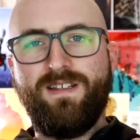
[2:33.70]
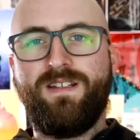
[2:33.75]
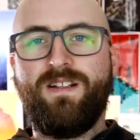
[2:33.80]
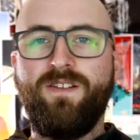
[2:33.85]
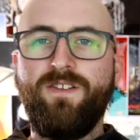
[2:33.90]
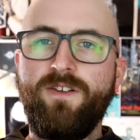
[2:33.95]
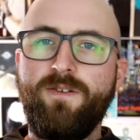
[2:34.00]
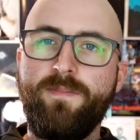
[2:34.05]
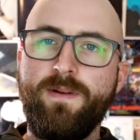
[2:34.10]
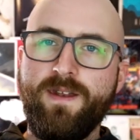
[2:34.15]
is a
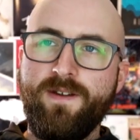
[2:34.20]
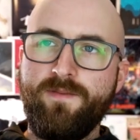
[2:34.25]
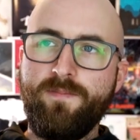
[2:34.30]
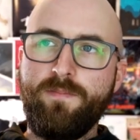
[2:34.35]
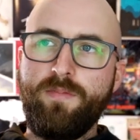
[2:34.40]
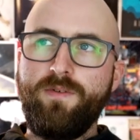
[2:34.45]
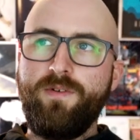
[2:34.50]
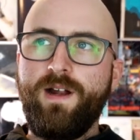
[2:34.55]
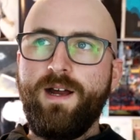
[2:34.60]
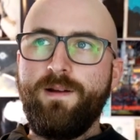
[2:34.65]
little bit
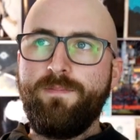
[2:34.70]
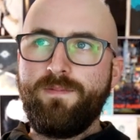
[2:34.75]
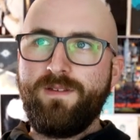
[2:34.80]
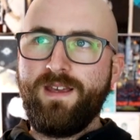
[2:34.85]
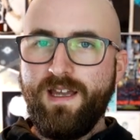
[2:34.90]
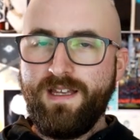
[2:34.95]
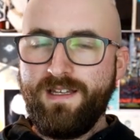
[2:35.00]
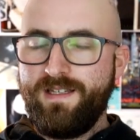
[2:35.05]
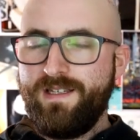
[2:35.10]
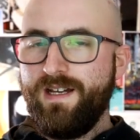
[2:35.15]
abrupt,
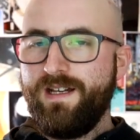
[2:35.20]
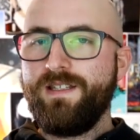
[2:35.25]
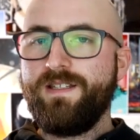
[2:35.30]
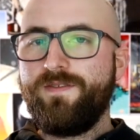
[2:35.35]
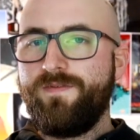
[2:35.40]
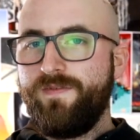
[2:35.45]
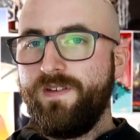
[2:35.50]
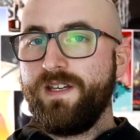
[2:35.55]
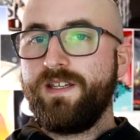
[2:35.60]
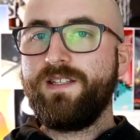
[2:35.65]
it does
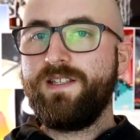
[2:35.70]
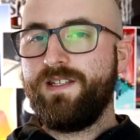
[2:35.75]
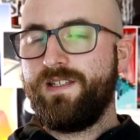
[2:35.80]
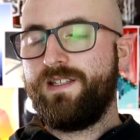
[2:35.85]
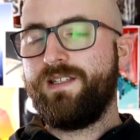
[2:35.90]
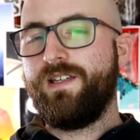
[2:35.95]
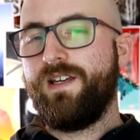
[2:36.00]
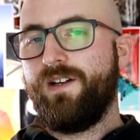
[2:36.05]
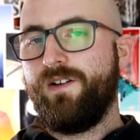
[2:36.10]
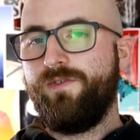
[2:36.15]
fix
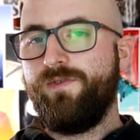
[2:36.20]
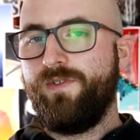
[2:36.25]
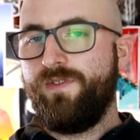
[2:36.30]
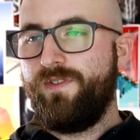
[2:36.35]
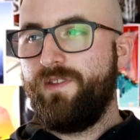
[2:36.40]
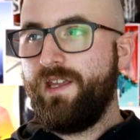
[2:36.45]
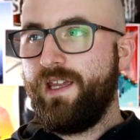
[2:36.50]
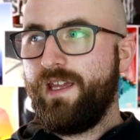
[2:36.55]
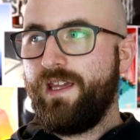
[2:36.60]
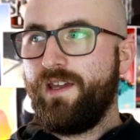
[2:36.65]
itself
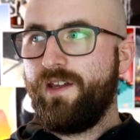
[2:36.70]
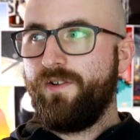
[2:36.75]
with Dean